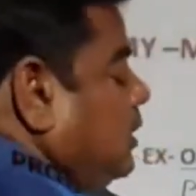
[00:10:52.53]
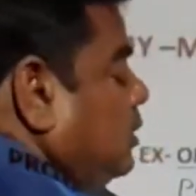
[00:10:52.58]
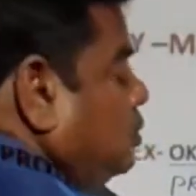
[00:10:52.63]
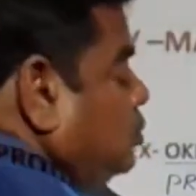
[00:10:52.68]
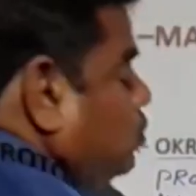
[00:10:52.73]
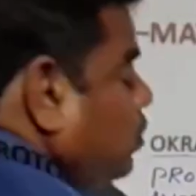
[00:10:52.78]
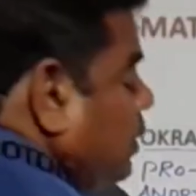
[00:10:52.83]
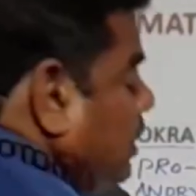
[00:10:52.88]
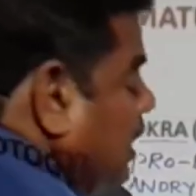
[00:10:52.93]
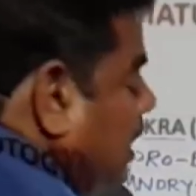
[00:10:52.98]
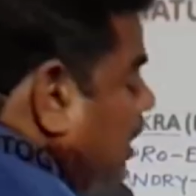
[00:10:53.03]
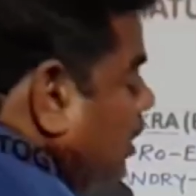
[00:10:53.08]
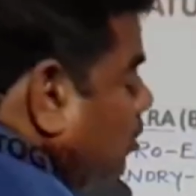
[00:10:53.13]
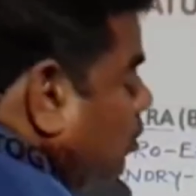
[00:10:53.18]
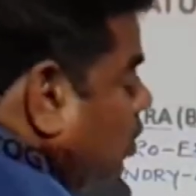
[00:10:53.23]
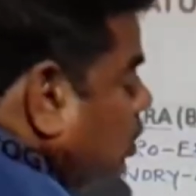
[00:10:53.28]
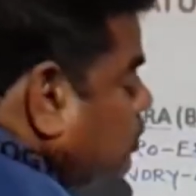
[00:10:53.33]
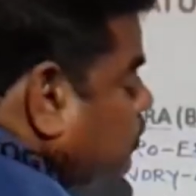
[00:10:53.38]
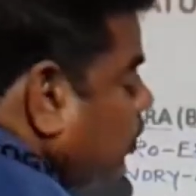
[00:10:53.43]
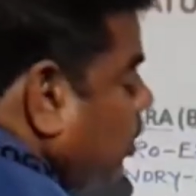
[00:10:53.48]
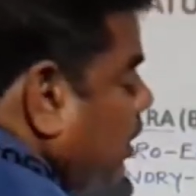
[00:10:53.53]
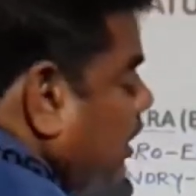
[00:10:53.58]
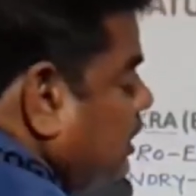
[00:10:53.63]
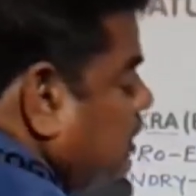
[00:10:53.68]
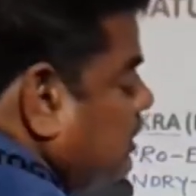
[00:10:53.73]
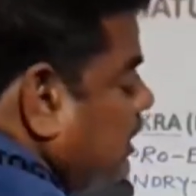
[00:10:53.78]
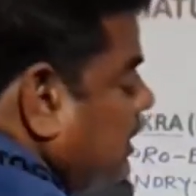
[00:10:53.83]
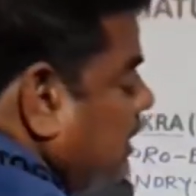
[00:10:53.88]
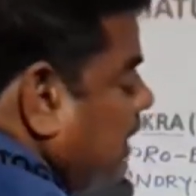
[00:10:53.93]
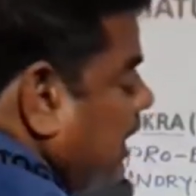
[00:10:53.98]
So here cross
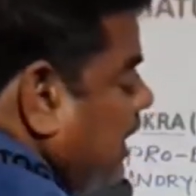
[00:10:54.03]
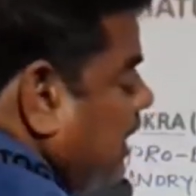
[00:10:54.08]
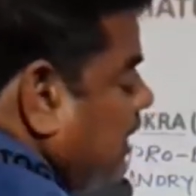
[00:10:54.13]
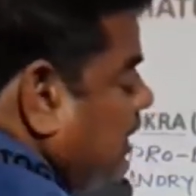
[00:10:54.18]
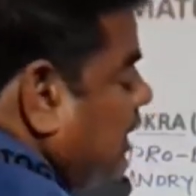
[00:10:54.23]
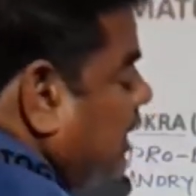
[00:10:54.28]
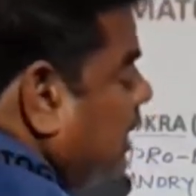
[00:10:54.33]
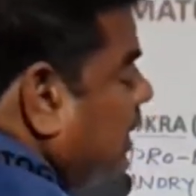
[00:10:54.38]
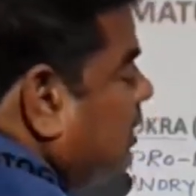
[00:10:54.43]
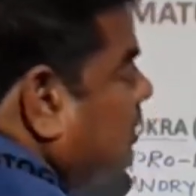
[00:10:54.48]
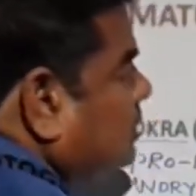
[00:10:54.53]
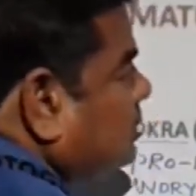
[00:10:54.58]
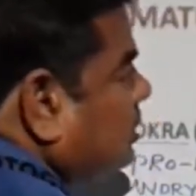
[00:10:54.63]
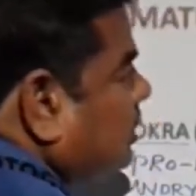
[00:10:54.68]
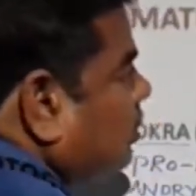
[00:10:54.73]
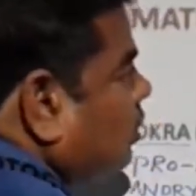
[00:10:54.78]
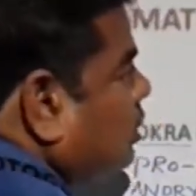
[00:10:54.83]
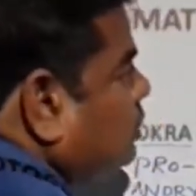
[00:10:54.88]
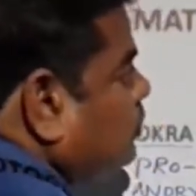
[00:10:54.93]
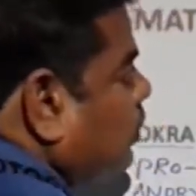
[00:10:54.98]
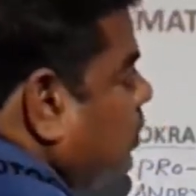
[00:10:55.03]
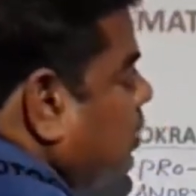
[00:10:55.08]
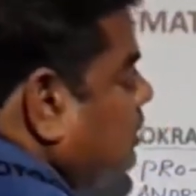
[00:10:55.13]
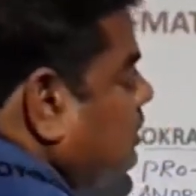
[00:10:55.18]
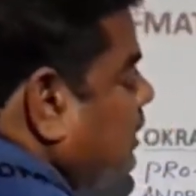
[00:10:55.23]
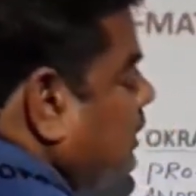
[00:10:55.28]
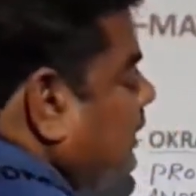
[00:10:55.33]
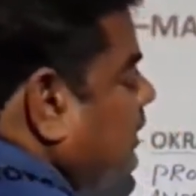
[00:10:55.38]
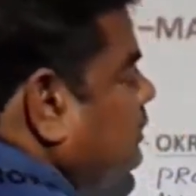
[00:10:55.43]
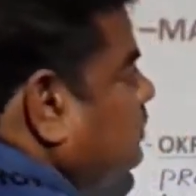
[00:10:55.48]
pollination gain, here cross
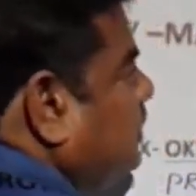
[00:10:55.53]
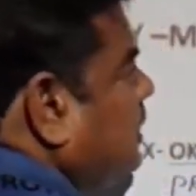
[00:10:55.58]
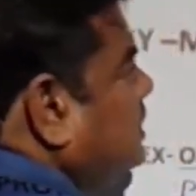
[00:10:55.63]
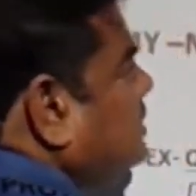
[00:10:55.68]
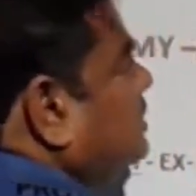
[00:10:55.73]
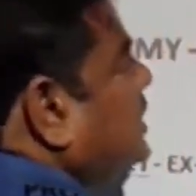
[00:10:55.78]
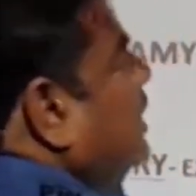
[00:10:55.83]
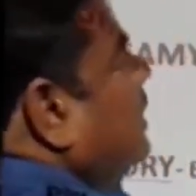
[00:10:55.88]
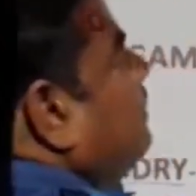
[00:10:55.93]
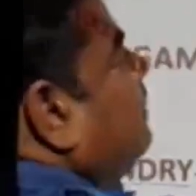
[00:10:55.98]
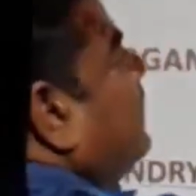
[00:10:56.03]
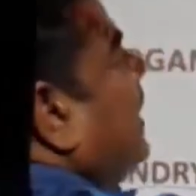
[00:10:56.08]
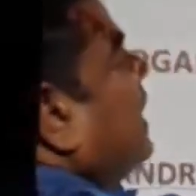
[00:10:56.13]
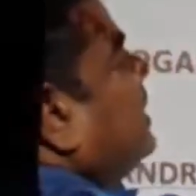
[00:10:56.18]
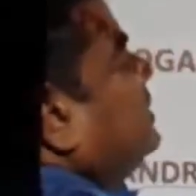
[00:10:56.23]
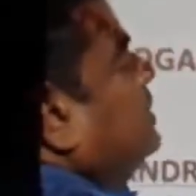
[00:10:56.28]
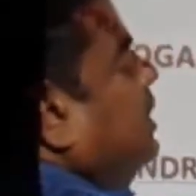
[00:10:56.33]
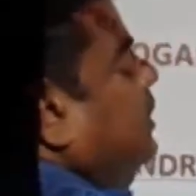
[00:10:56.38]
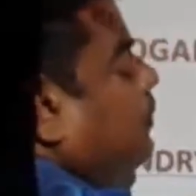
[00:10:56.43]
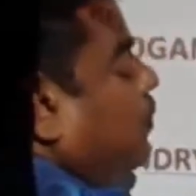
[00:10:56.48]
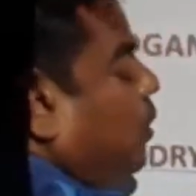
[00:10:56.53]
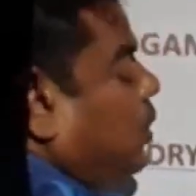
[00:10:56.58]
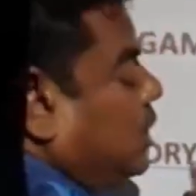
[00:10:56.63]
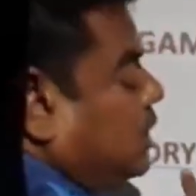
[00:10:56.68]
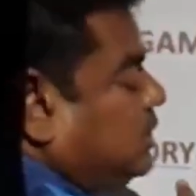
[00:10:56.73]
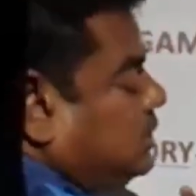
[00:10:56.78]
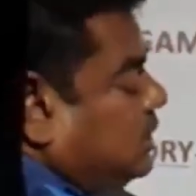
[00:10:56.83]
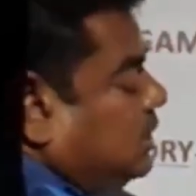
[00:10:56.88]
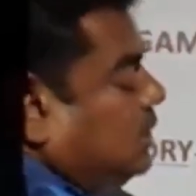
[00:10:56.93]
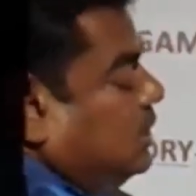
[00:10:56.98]
pollination takes place, and self
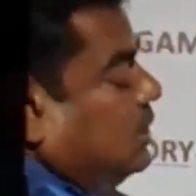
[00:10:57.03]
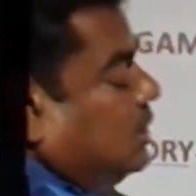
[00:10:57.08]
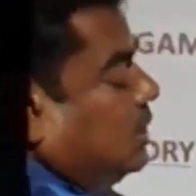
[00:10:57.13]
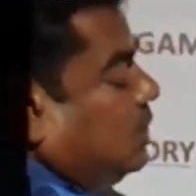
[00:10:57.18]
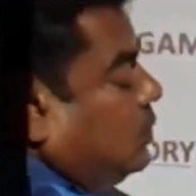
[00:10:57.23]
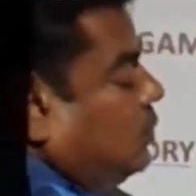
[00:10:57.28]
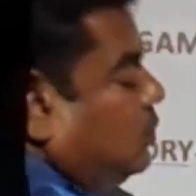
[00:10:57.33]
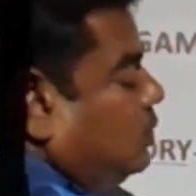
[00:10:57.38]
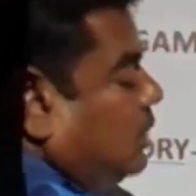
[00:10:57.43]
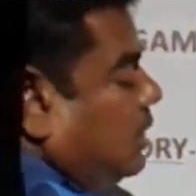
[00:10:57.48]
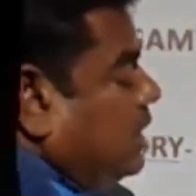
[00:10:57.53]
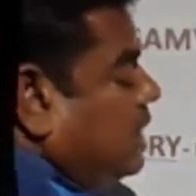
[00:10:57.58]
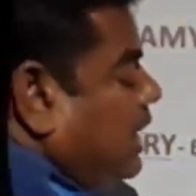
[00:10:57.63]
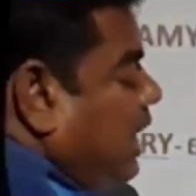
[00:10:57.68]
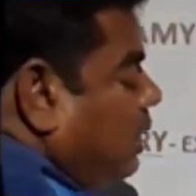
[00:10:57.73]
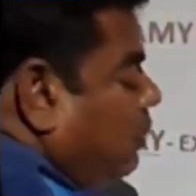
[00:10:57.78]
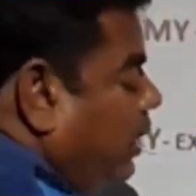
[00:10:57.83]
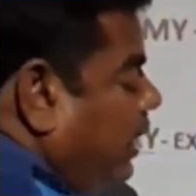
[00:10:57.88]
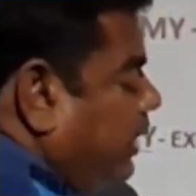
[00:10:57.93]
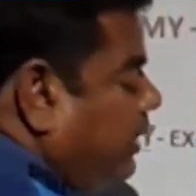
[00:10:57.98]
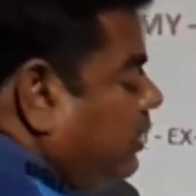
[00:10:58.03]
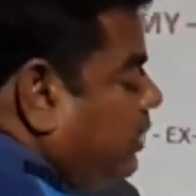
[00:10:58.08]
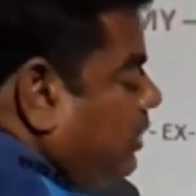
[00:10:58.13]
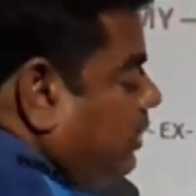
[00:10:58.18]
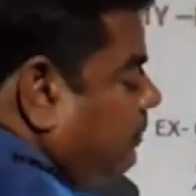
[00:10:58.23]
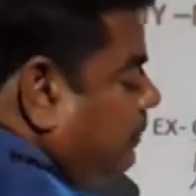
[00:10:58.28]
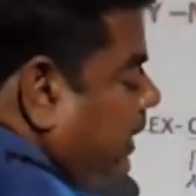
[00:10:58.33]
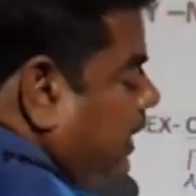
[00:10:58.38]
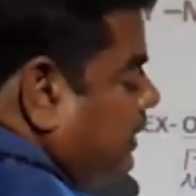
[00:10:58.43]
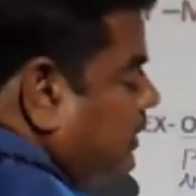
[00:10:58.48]
pollination totally avoided
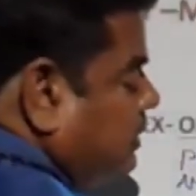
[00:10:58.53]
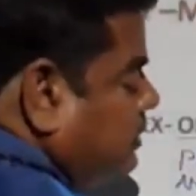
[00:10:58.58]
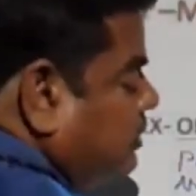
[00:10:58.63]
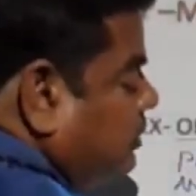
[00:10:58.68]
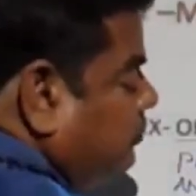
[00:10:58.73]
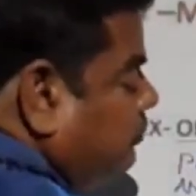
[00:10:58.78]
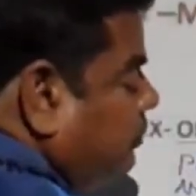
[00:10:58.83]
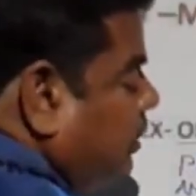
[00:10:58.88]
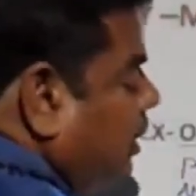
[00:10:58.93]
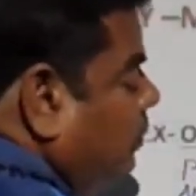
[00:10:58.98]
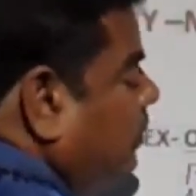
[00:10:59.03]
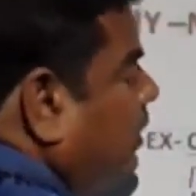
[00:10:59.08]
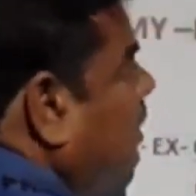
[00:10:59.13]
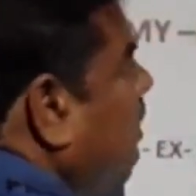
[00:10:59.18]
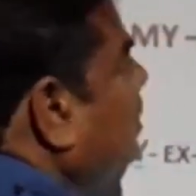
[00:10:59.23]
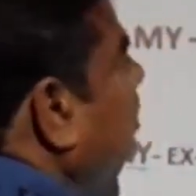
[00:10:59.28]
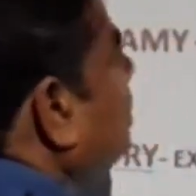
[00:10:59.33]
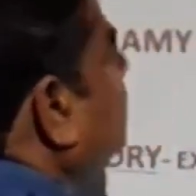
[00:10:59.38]
by this flower.